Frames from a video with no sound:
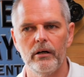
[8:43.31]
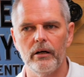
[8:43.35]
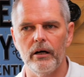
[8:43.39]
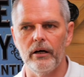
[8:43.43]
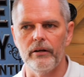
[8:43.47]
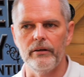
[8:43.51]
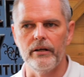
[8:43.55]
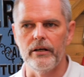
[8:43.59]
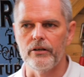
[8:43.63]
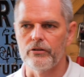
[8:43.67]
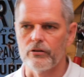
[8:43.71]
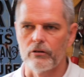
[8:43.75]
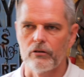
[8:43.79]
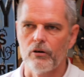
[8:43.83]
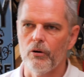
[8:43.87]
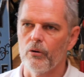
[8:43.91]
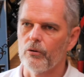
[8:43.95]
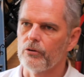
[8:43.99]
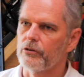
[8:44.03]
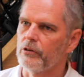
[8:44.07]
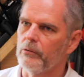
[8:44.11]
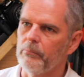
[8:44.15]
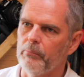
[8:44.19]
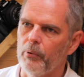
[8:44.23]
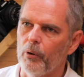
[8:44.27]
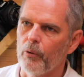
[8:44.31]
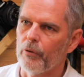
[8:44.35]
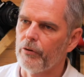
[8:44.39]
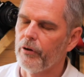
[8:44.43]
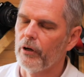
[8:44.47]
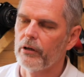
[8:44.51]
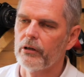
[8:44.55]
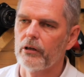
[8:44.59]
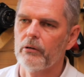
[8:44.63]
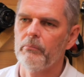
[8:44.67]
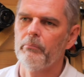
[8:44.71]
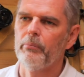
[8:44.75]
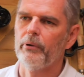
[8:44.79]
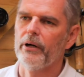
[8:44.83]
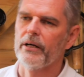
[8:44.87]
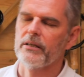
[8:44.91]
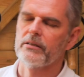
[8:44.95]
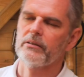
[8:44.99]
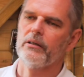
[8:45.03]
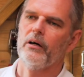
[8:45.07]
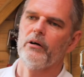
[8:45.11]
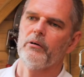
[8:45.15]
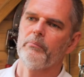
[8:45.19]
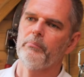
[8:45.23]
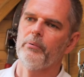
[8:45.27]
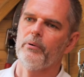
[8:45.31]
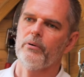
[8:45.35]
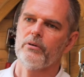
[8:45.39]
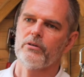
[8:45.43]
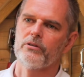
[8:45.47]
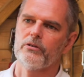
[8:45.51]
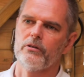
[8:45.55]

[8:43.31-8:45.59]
And these, of course, are both uncompressed outputs.